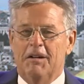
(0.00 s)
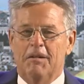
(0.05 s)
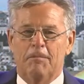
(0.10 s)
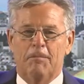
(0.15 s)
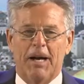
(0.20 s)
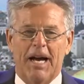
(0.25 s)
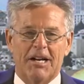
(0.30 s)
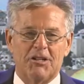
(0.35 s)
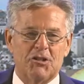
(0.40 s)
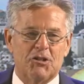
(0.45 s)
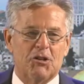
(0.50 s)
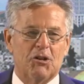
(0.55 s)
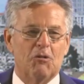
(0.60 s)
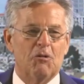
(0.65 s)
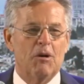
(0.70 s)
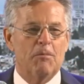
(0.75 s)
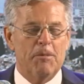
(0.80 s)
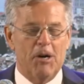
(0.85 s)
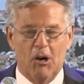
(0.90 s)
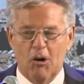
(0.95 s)
Pastor
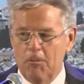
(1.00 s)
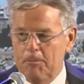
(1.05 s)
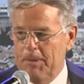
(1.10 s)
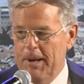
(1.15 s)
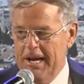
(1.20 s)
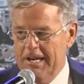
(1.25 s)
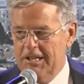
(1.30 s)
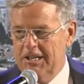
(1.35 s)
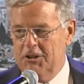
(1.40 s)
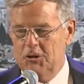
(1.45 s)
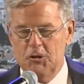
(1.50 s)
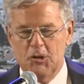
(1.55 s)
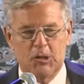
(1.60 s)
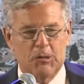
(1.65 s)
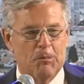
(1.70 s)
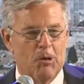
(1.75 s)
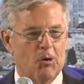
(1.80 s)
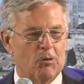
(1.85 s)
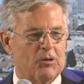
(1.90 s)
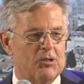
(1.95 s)
Ramiro Pena, who
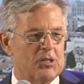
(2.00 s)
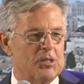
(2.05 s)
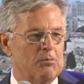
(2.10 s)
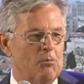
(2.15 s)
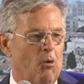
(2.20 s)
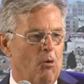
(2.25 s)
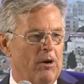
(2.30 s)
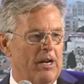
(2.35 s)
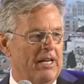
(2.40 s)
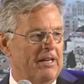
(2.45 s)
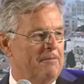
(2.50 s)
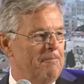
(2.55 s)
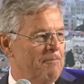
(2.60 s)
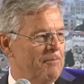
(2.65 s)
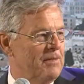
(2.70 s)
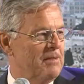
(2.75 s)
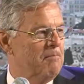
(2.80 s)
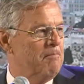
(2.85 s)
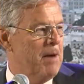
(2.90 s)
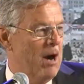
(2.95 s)
spoke this morning,
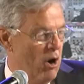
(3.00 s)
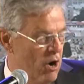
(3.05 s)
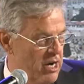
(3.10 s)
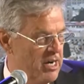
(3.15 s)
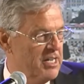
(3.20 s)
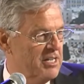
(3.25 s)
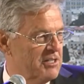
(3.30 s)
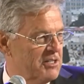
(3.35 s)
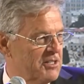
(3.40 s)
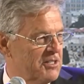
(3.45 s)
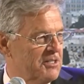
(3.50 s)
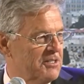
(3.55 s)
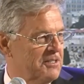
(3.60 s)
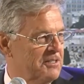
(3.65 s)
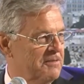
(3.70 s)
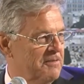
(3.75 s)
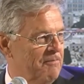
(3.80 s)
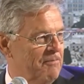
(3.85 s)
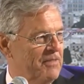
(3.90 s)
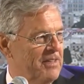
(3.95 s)
married us
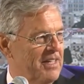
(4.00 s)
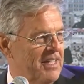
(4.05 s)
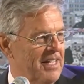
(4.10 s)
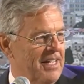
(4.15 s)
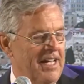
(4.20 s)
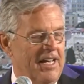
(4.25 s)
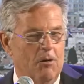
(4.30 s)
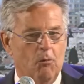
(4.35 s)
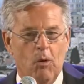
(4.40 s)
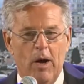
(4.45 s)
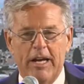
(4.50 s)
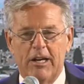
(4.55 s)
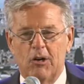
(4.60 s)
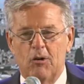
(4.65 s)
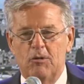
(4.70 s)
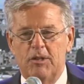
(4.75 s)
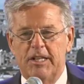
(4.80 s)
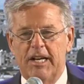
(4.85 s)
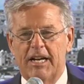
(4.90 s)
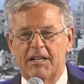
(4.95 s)
in
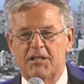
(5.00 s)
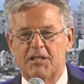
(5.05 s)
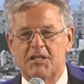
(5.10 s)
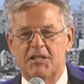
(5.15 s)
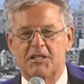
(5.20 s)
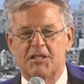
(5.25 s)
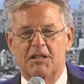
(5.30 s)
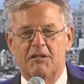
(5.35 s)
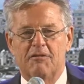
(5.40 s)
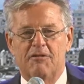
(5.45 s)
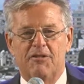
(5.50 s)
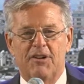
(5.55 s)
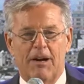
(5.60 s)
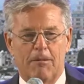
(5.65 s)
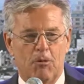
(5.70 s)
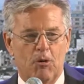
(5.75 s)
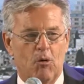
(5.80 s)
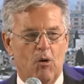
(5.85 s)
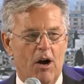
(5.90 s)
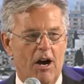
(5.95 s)
Waco, Texas in
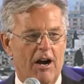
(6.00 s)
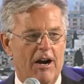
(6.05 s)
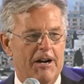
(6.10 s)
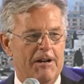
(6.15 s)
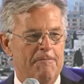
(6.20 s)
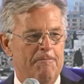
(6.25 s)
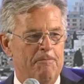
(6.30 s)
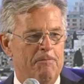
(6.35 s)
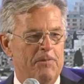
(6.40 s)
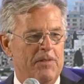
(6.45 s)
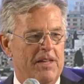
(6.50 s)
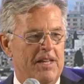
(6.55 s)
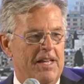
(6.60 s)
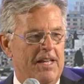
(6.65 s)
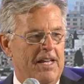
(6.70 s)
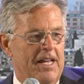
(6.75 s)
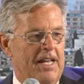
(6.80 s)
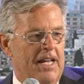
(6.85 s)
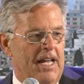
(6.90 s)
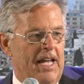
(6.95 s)
February,
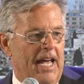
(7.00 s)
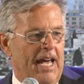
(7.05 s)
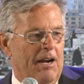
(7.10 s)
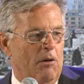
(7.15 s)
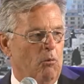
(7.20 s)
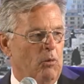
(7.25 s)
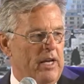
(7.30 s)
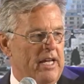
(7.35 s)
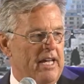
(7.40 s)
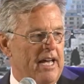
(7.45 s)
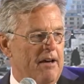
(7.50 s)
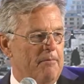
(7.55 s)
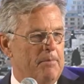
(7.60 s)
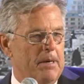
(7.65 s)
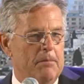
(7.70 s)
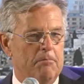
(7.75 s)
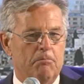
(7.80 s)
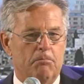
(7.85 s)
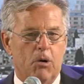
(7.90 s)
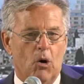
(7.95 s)
and we have
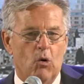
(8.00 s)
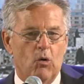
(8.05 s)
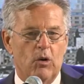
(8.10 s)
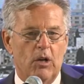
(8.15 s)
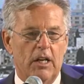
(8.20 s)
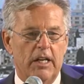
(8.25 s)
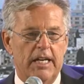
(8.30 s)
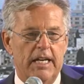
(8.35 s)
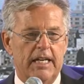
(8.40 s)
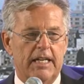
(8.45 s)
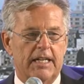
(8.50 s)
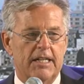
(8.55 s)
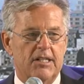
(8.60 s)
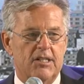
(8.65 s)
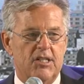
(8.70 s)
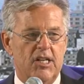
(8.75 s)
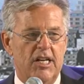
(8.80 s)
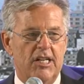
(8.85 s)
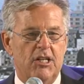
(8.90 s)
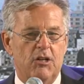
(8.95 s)
been boldly
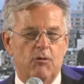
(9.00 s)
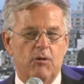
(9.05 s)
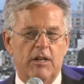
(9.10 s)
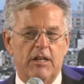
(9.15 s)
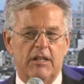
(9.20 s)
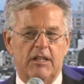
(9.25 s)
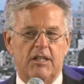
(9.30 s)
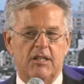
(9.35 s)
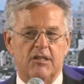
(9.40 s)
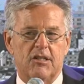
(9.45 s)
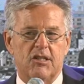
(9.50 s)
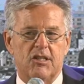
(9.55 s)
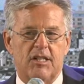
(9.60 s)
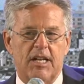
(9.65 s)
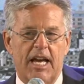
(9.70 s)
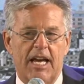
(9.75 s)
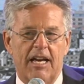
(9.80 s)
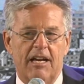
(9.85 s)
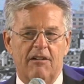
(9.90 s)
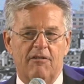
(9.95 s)
continuing to
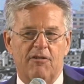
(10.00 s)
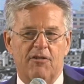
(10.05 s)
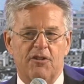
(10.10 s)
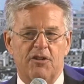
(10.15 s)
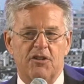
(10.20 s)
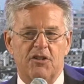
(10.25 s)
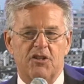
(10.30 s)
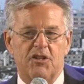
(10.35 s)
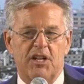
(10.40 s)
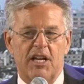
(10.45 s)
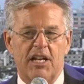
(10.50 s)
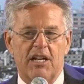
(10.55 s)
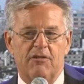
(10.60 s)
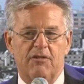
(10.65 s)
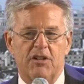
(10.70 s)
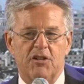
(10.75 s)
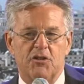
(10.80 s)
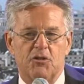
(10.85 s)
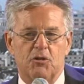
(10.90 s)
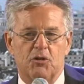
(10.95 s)
stand for the state of
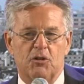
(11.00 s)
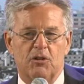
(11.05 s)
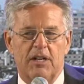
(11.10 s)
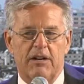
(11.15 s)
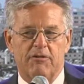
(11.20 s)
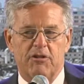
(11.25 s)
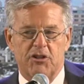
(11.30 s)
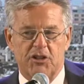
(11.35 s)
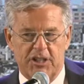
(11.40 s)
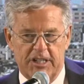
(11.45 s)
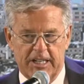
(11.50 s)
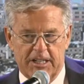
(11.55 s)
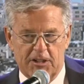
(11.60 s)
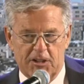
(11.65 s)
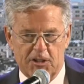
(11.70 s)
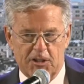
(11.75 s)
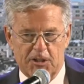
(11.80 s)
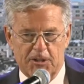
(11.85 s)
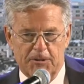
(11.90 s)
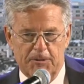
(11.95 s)
Israel ever
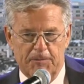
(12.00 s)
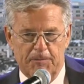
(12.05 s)
since.